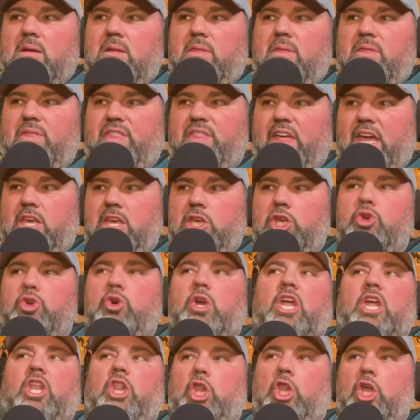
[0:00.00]
that you
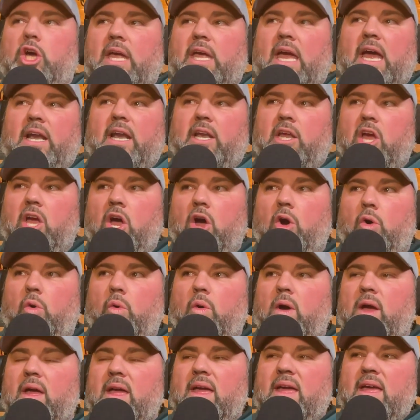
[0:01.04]
can look at and go,